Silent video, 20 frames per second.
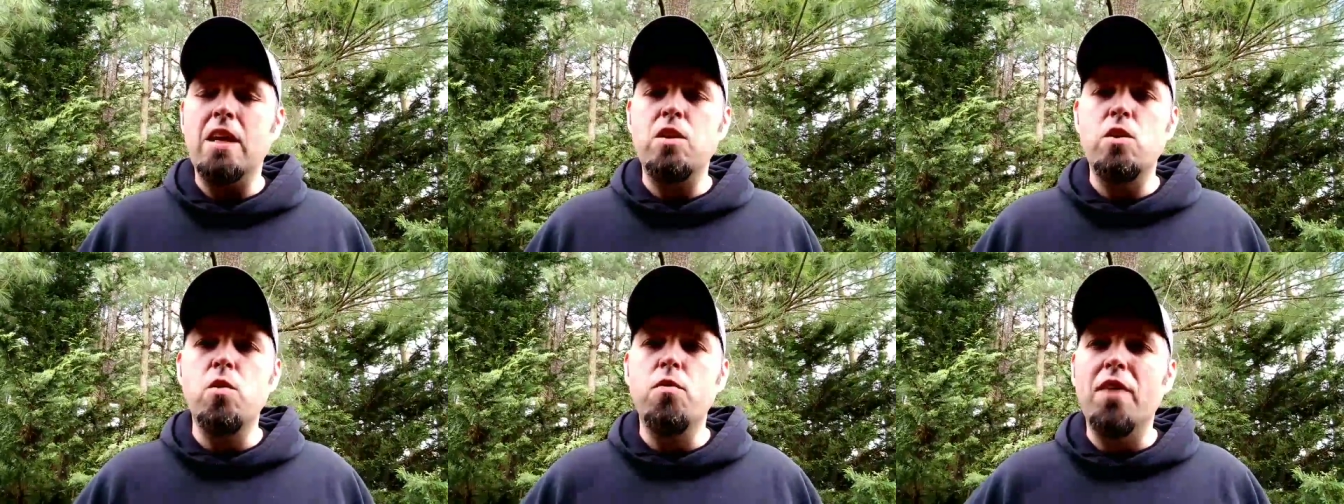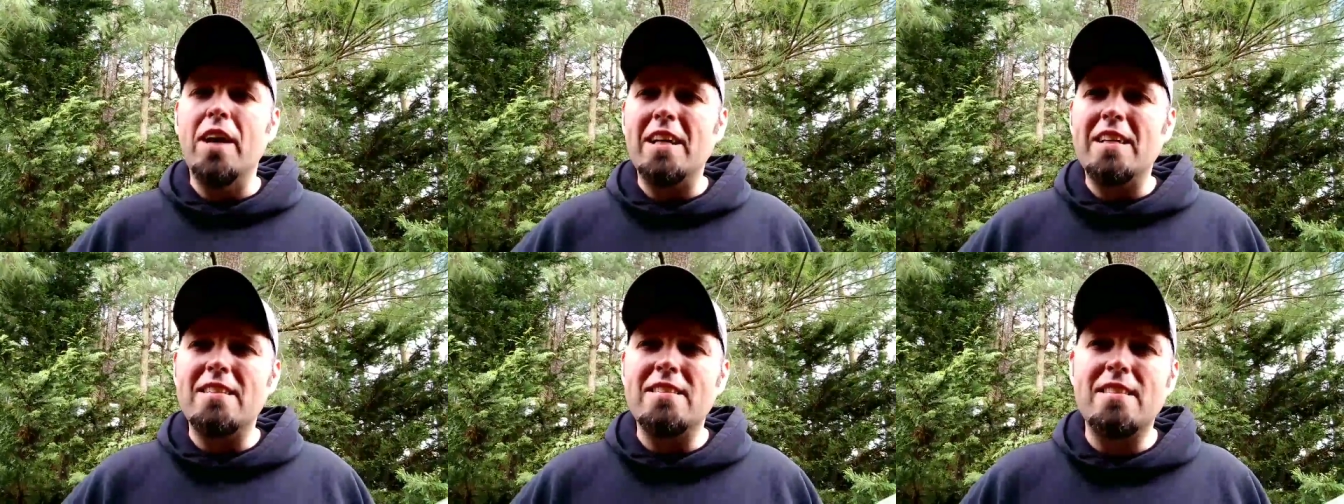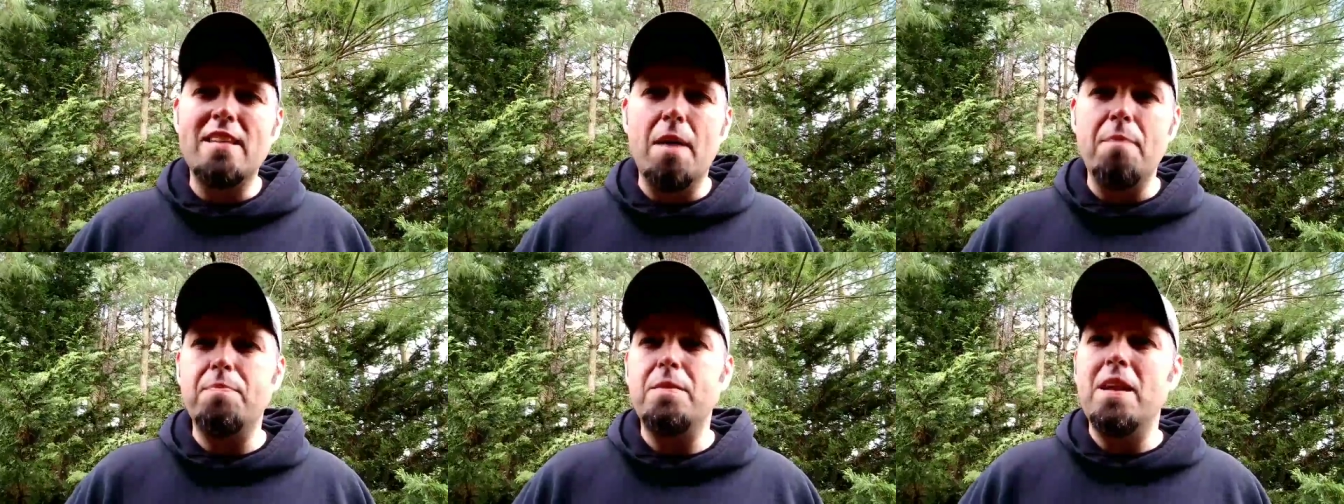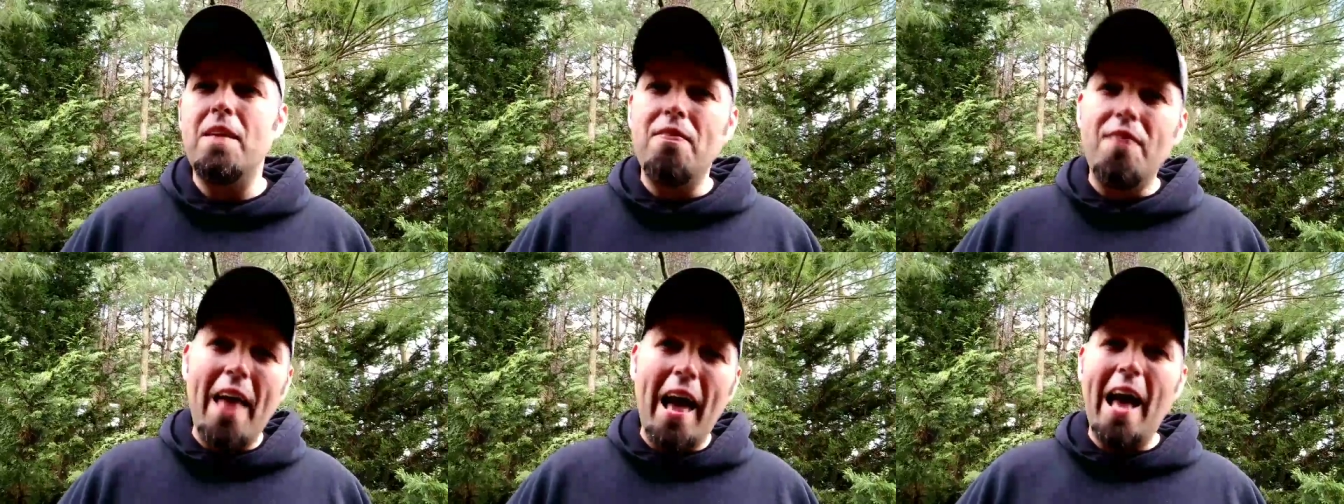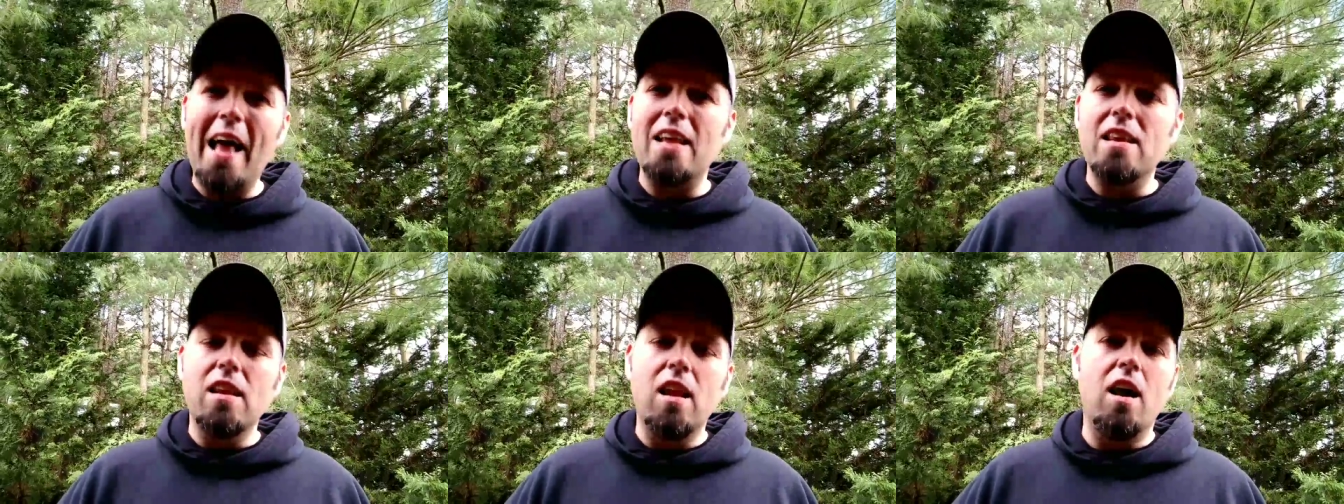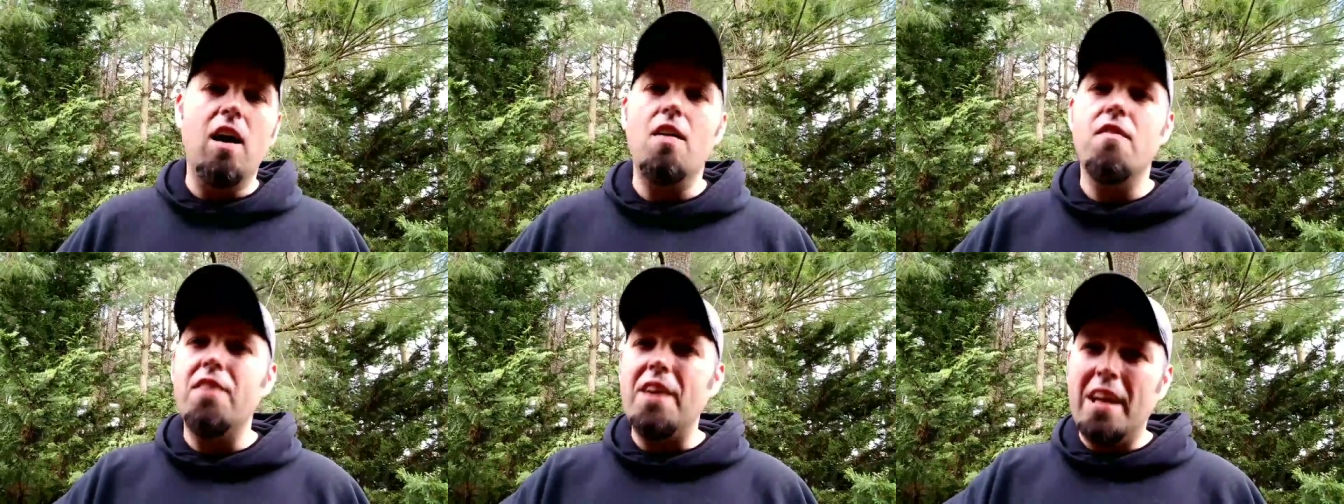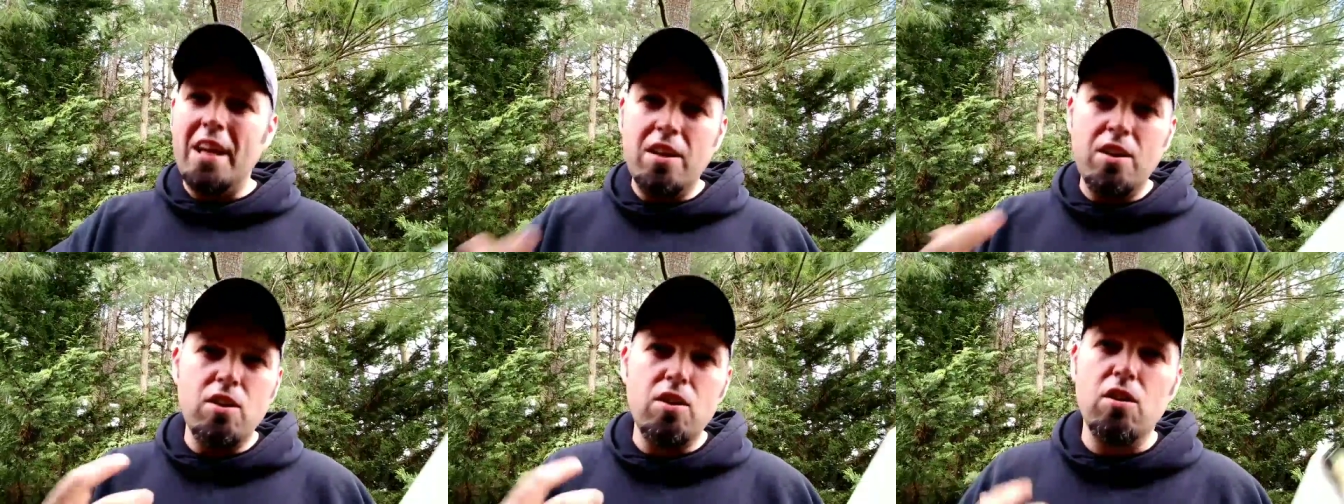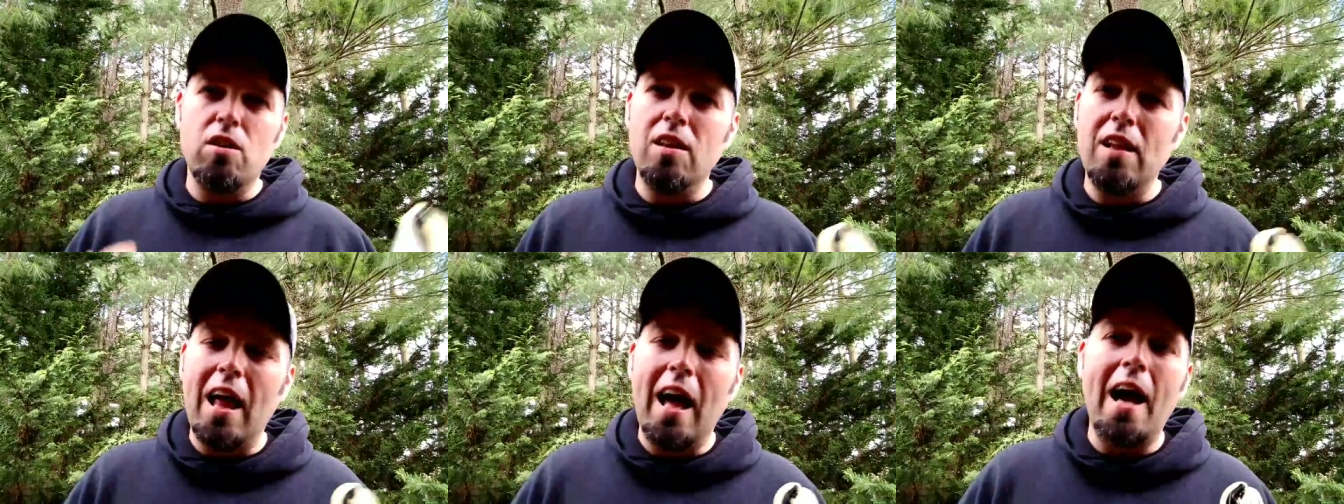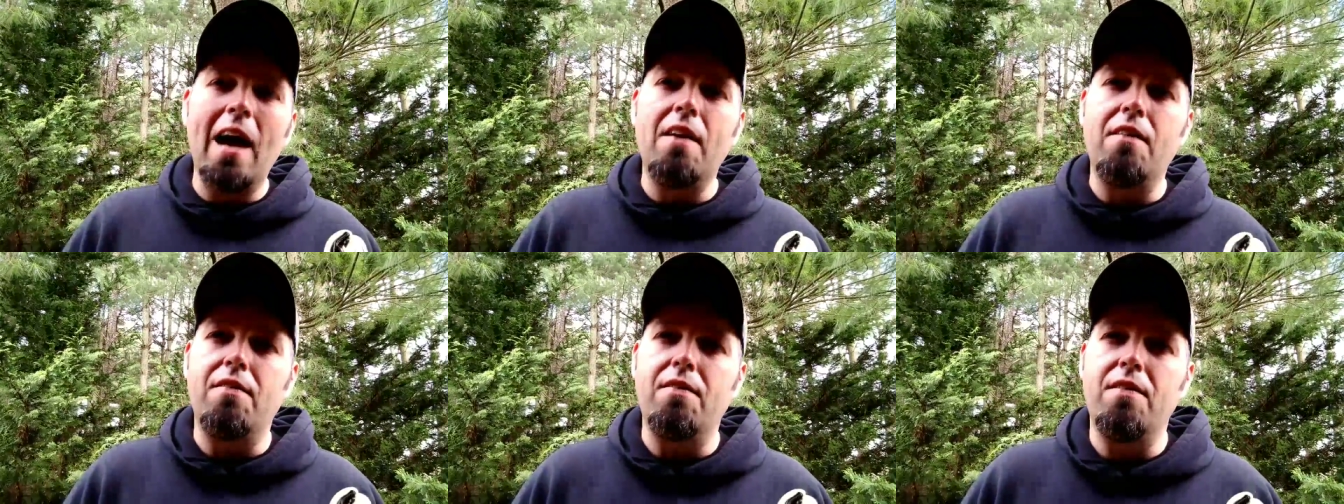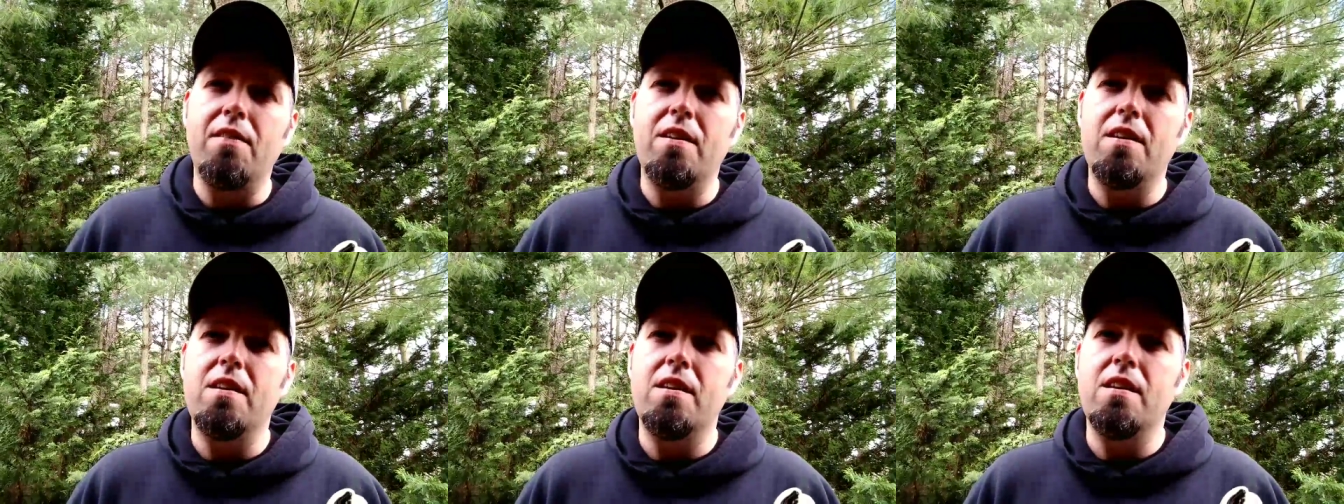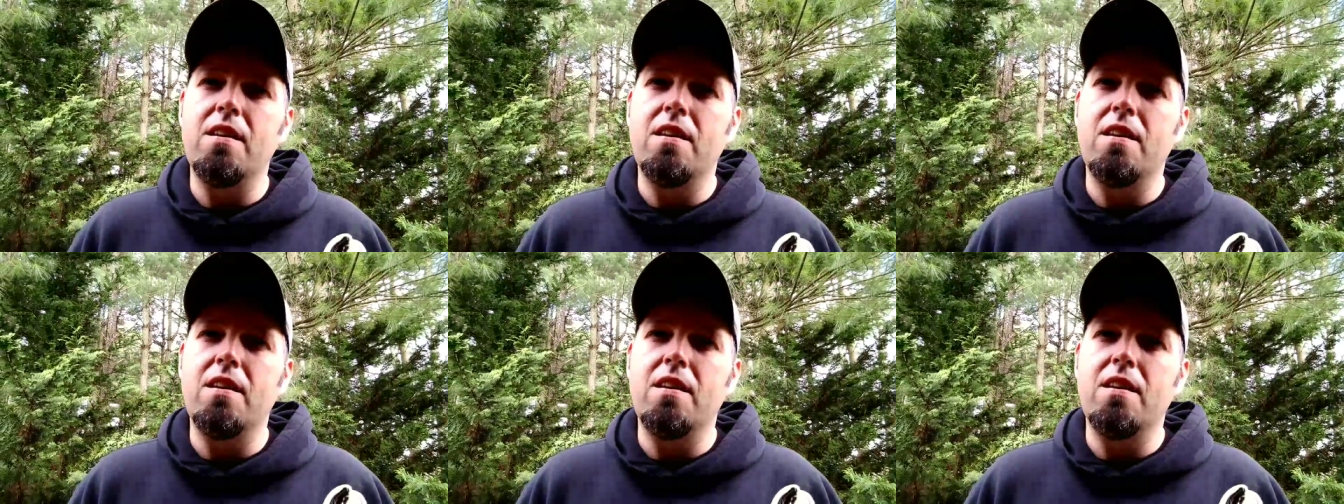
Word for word: And you've accepted that love into your life.